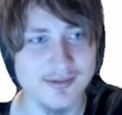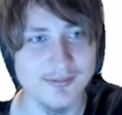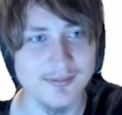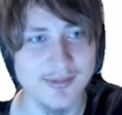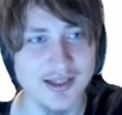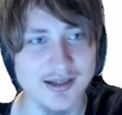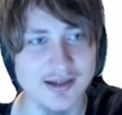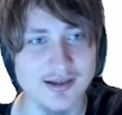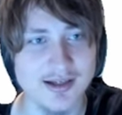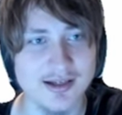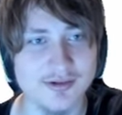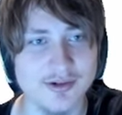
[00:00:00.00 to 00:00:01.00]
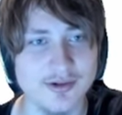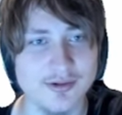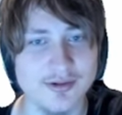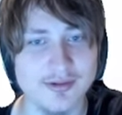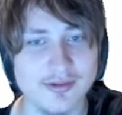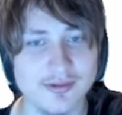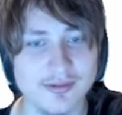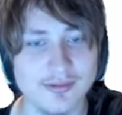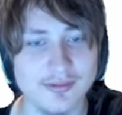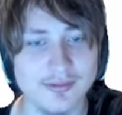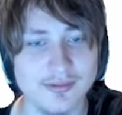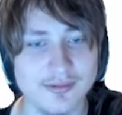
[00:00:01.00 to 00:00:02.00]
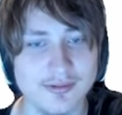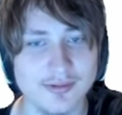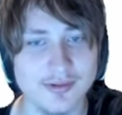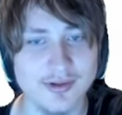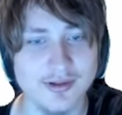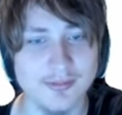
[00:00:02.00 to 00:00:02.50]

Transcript: man, I don't know. He